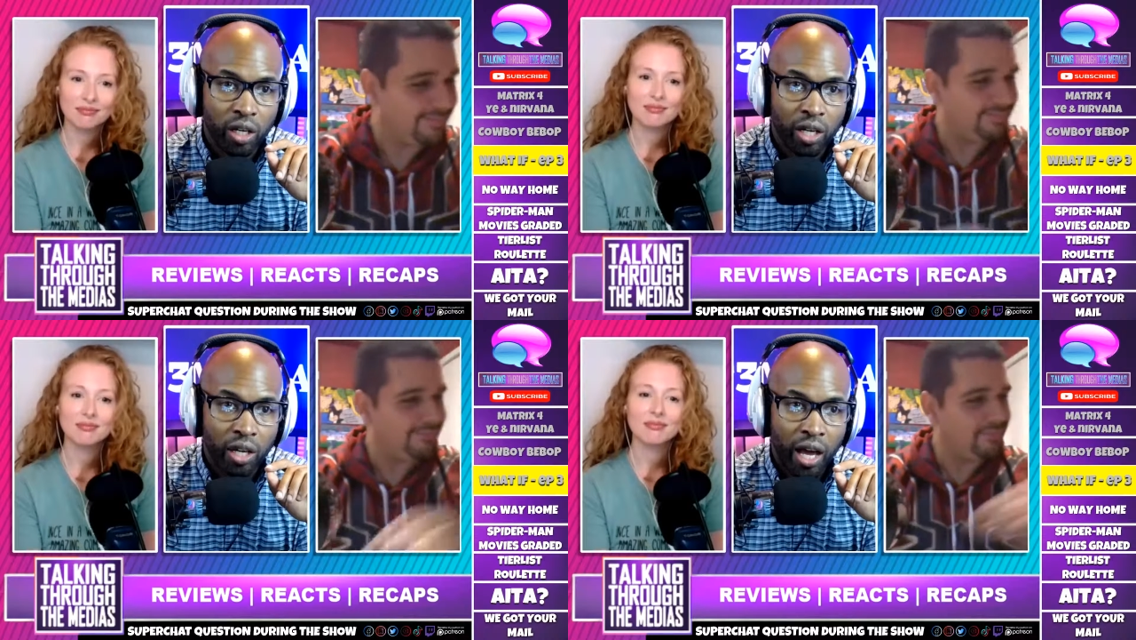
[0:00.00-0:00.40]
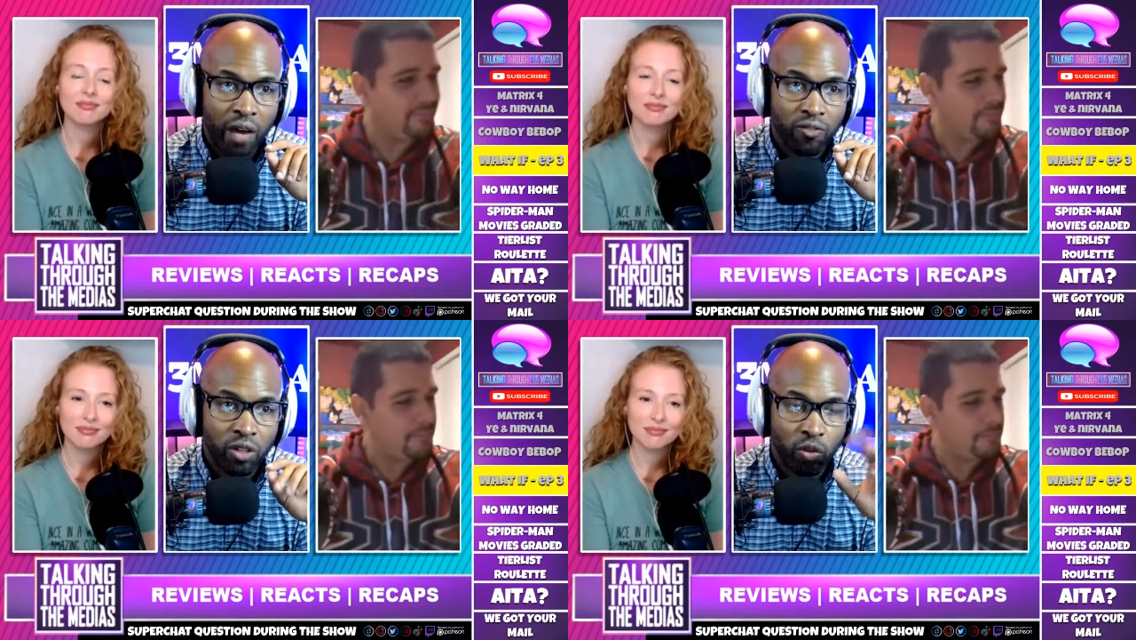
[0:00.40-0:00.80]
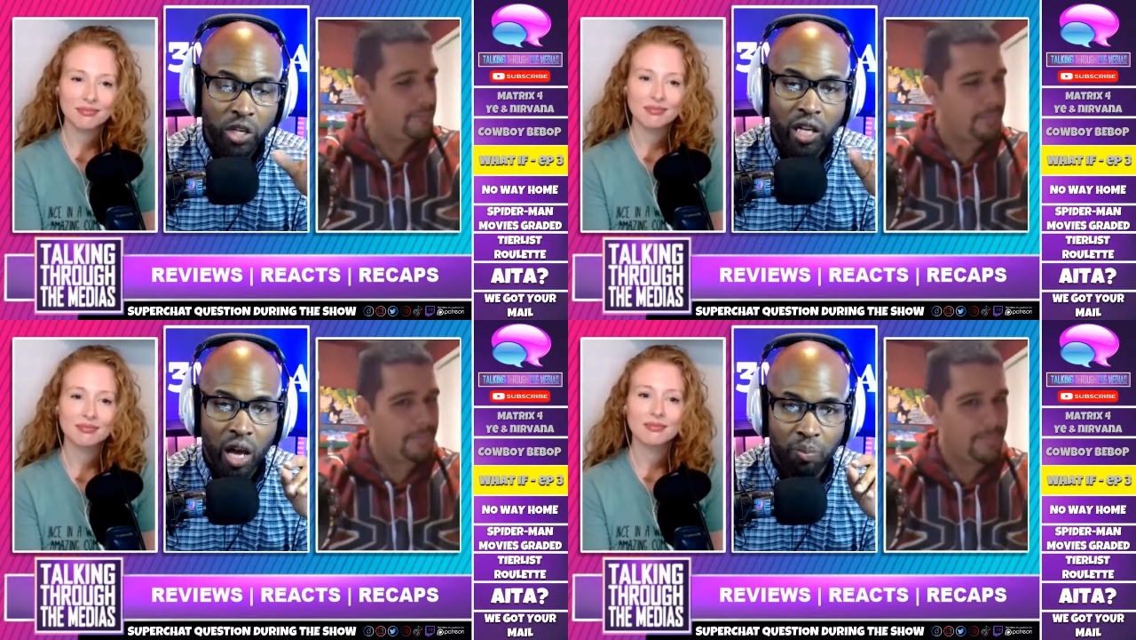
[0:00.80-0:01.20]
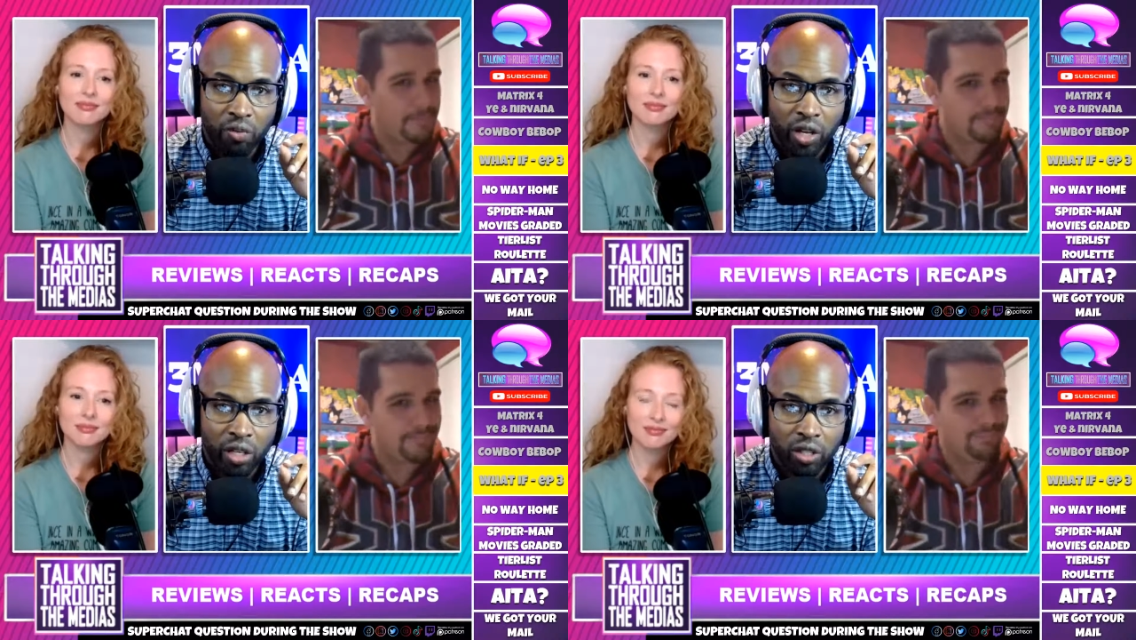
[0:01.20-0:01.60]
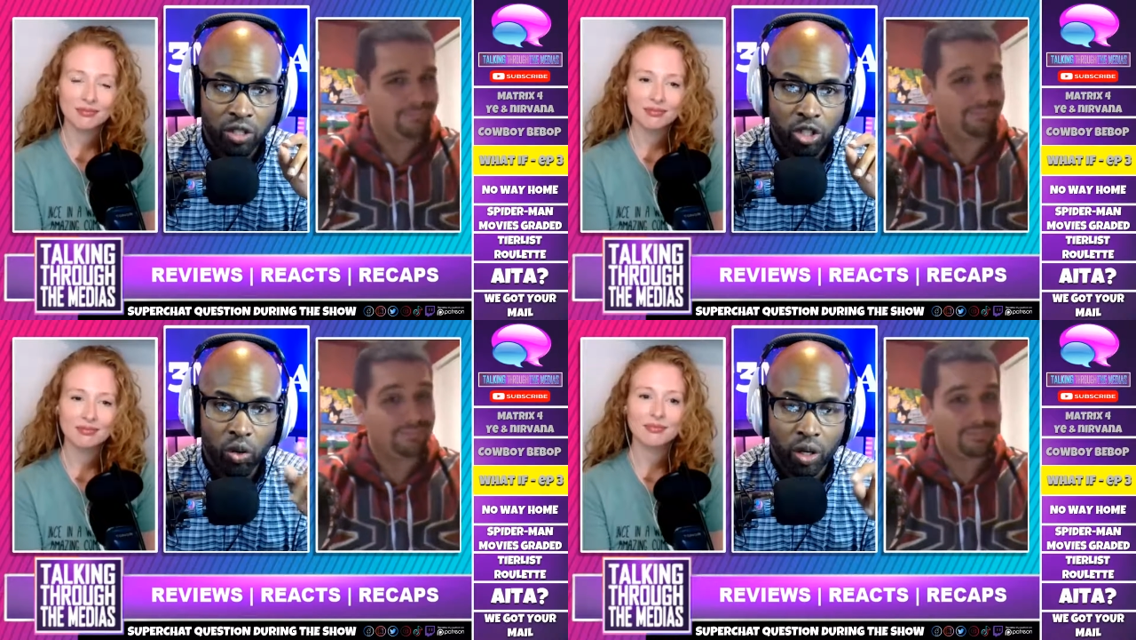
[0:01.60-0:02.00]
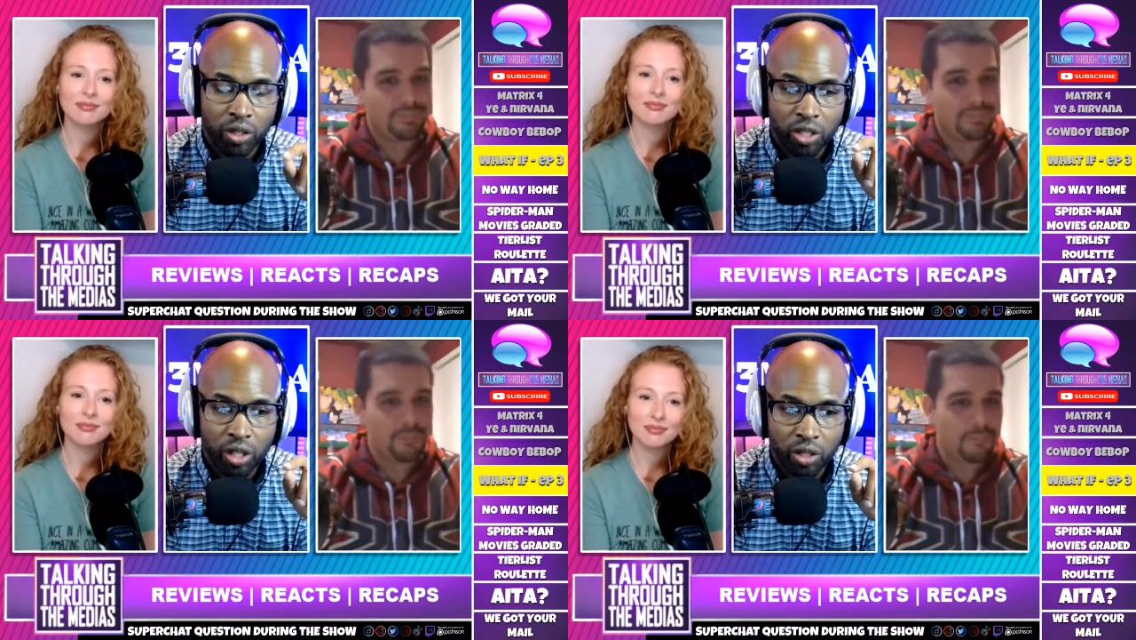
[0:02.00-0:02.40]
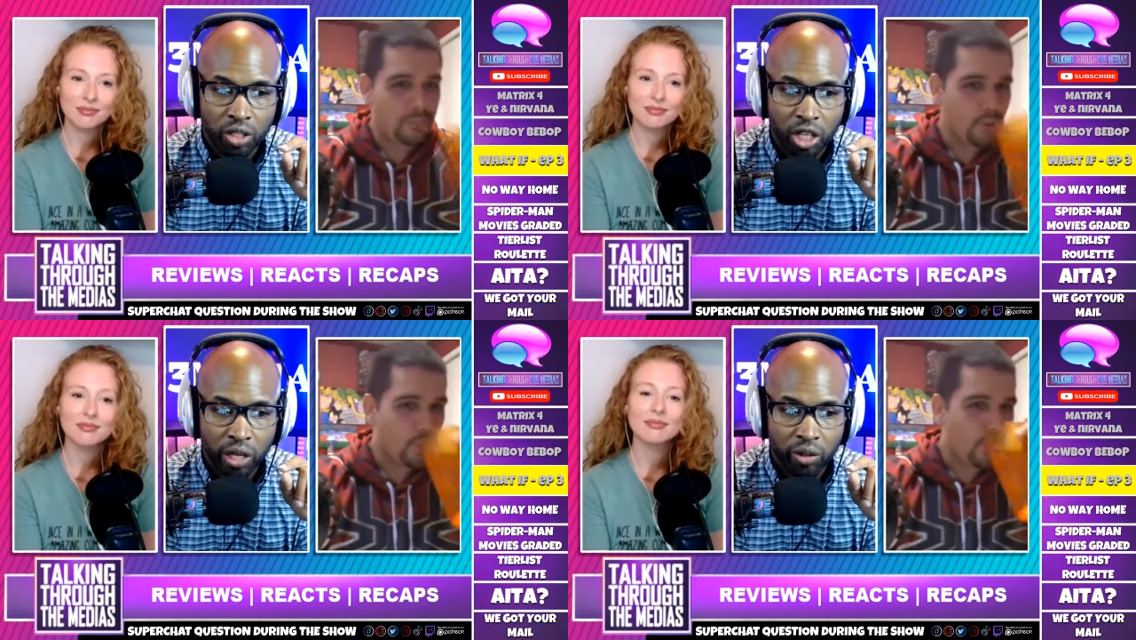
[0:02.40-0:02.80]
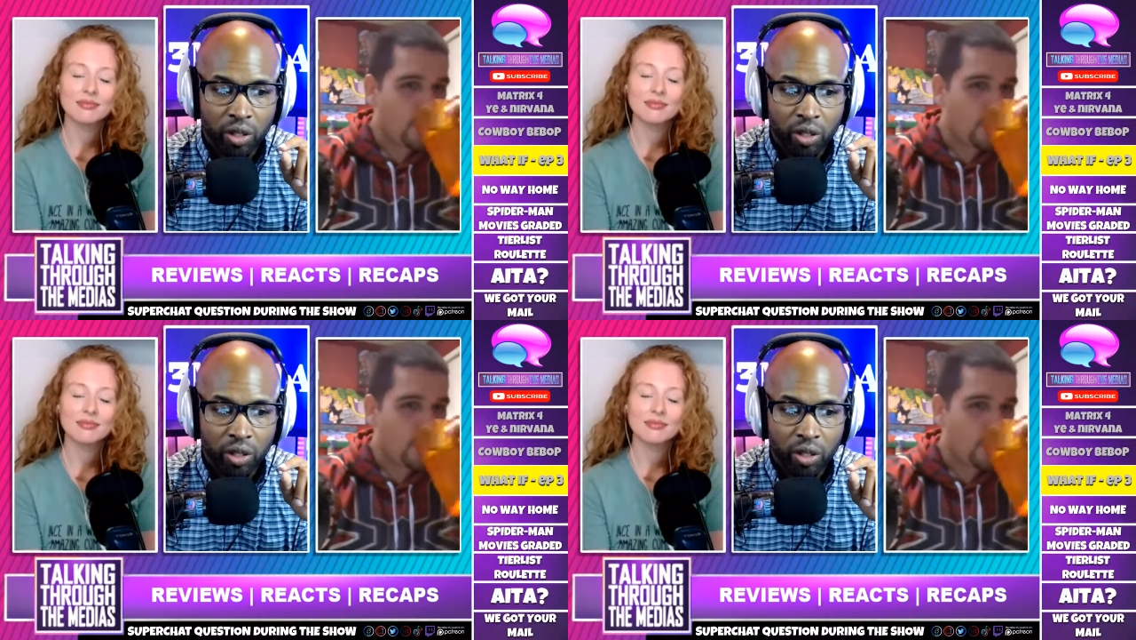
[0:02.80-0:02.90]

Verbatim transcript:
Speaker 1: an after a recap of that show on this on the channel